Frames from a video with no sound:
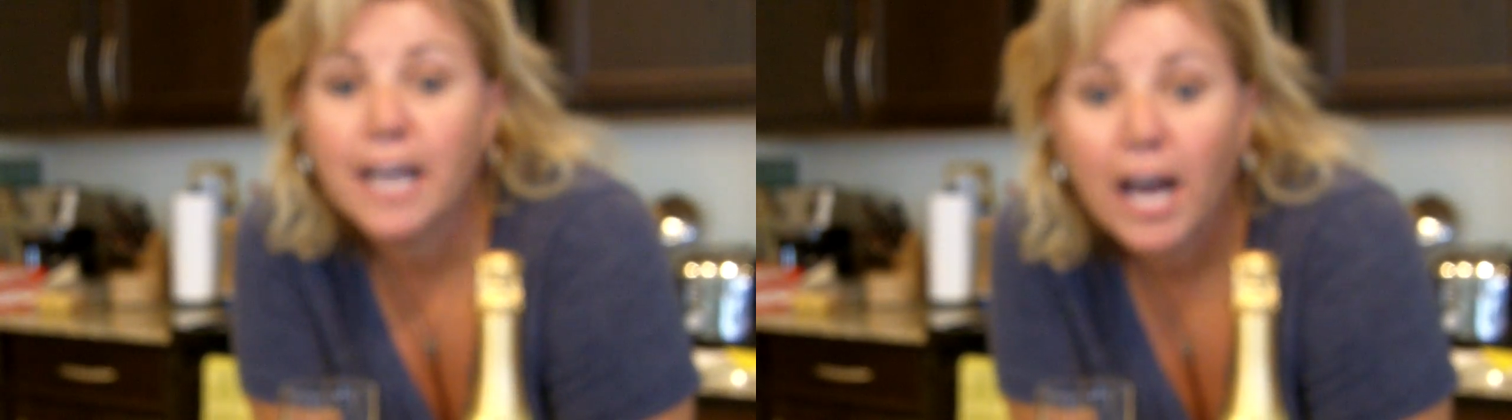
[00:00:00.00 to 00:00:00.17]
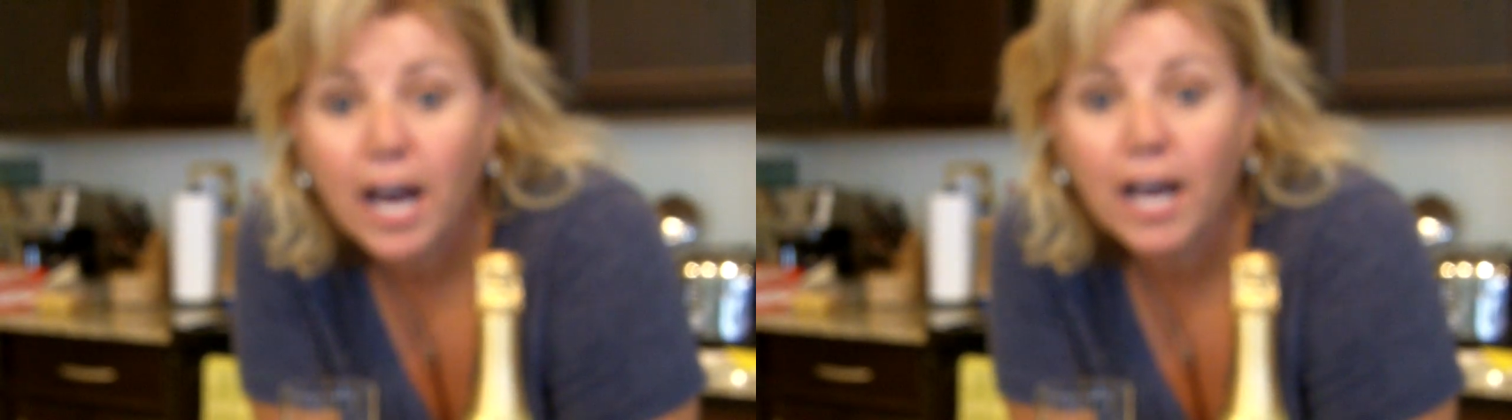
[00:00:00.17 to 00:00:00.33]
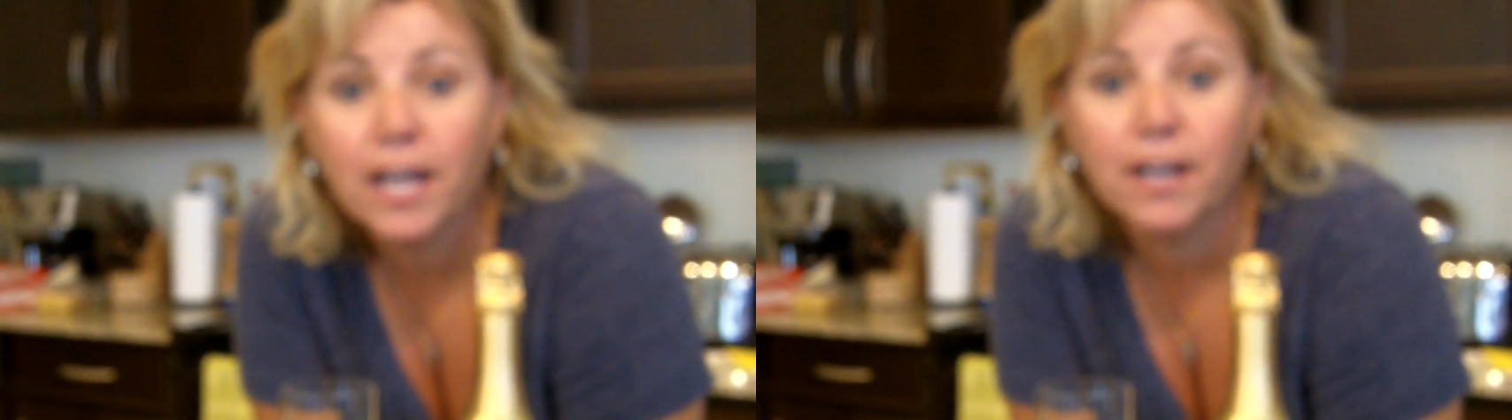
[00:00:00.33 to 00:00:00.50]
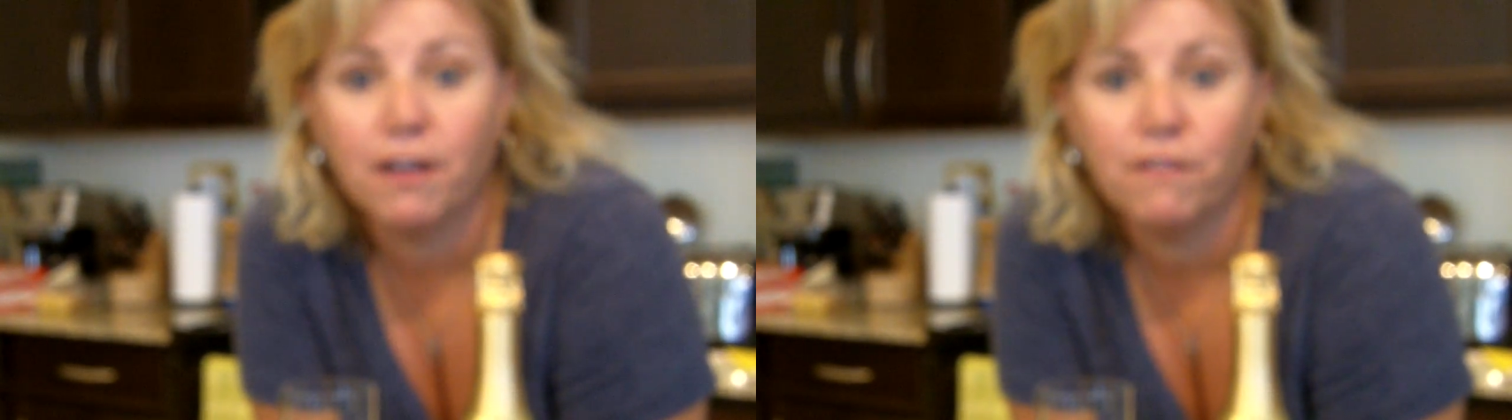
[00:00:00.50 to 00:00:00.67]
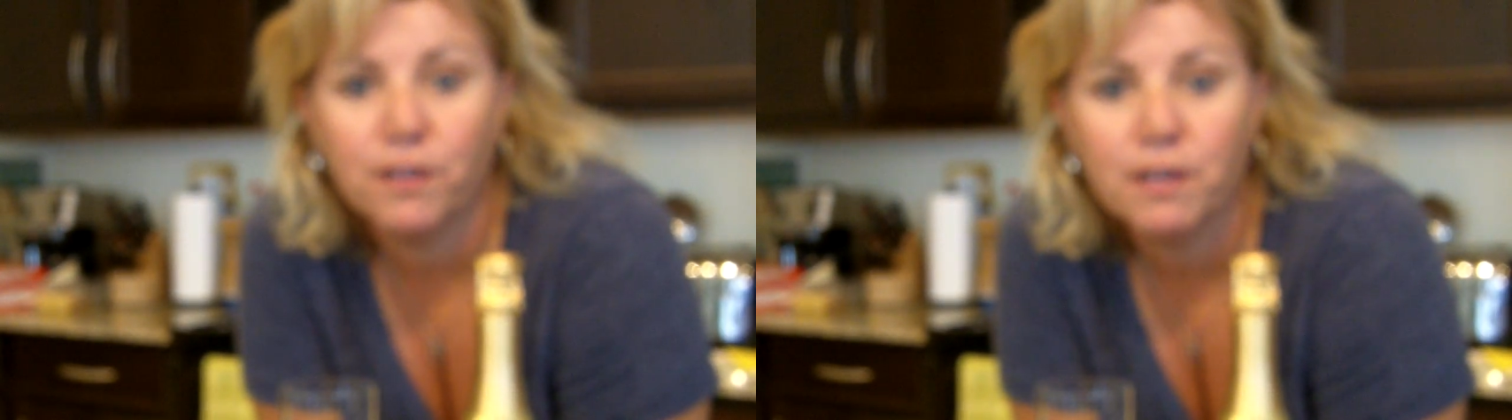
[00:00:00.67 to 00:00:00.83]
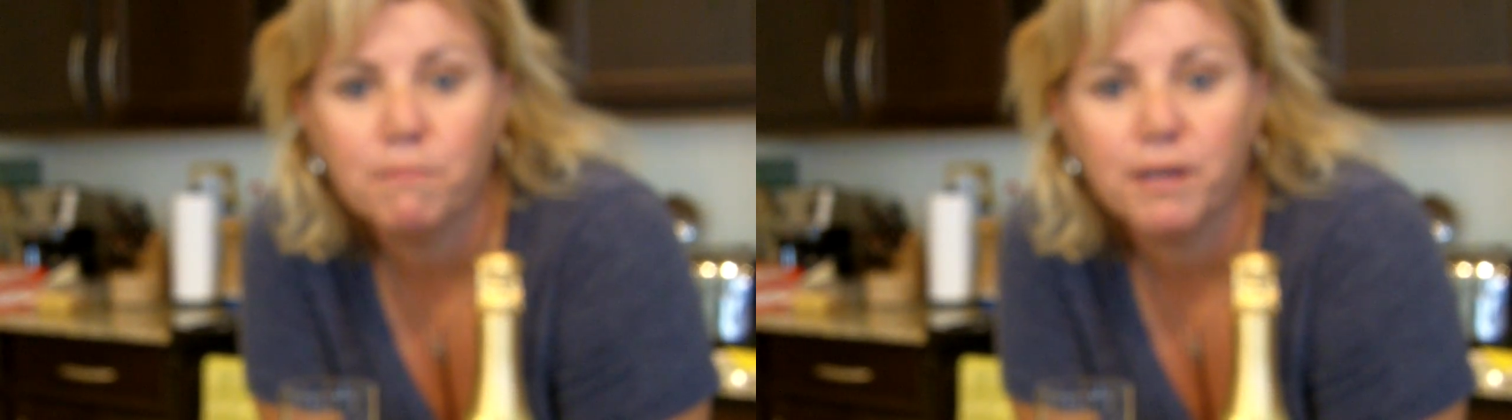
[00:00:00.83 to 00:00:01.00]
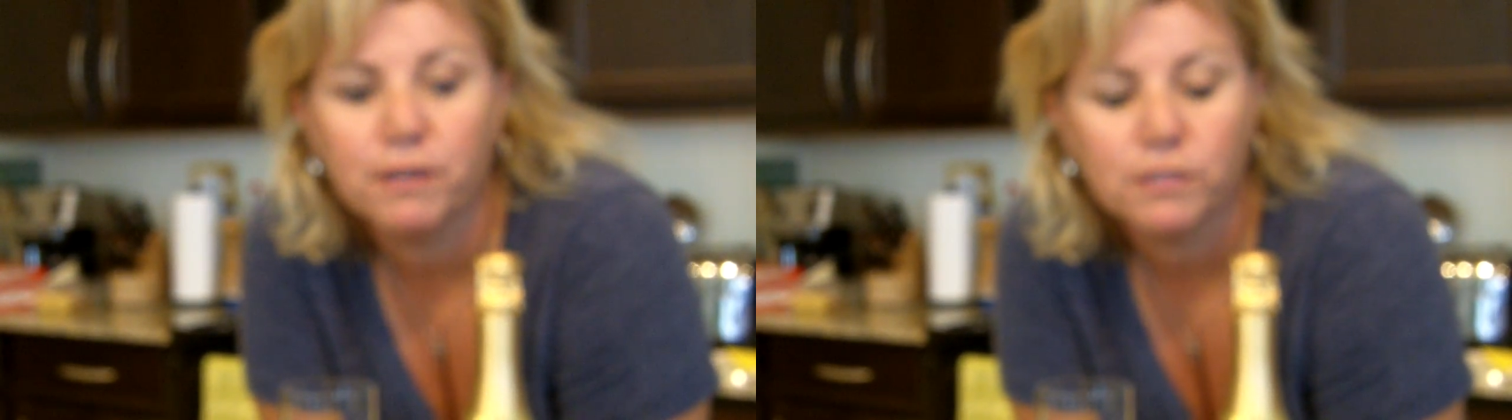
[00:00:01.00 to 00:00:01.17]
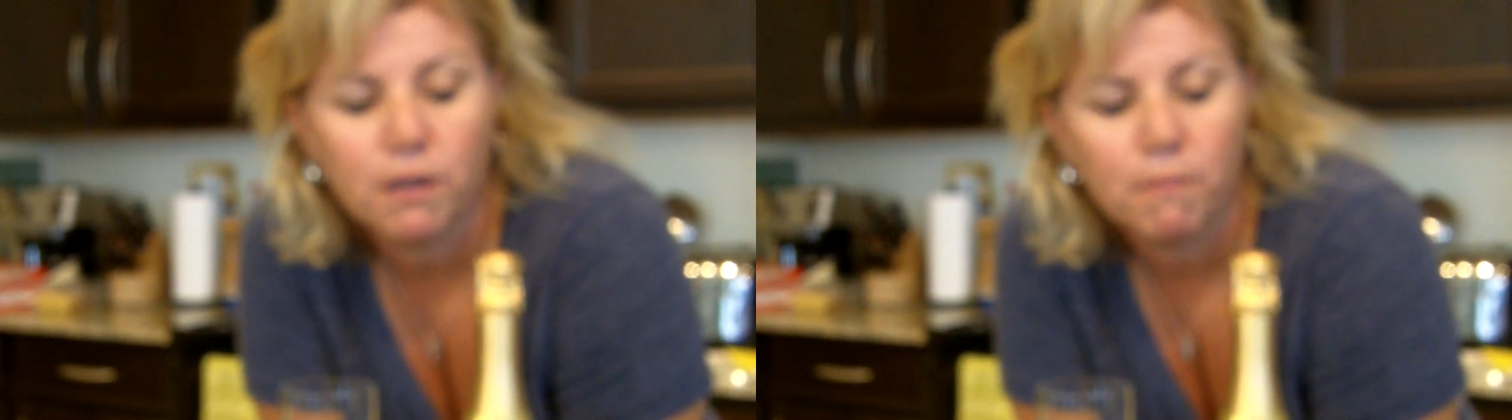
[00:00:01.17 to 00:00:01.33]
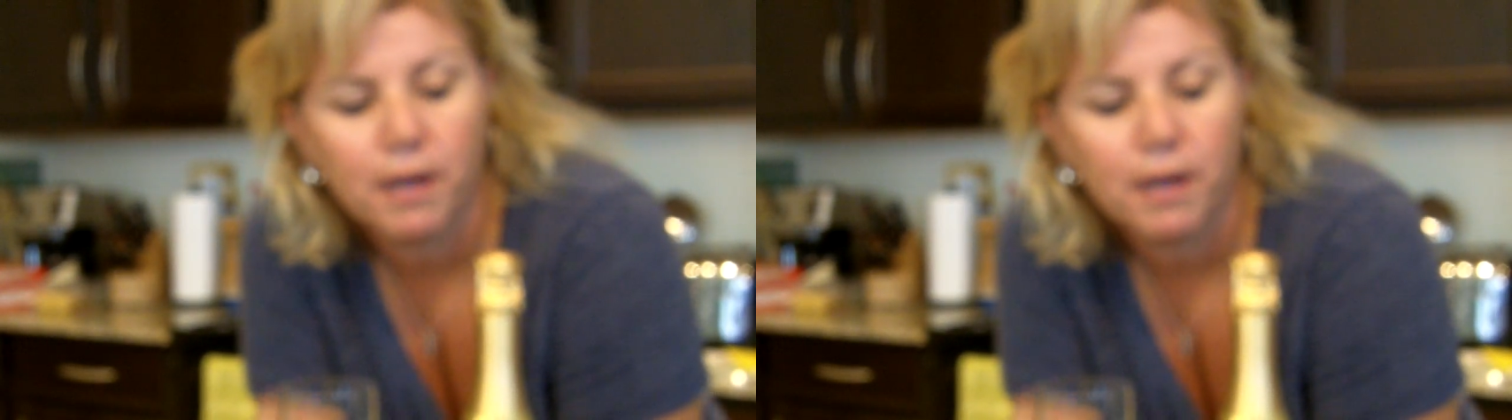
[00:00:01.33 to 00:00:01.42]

ton of emails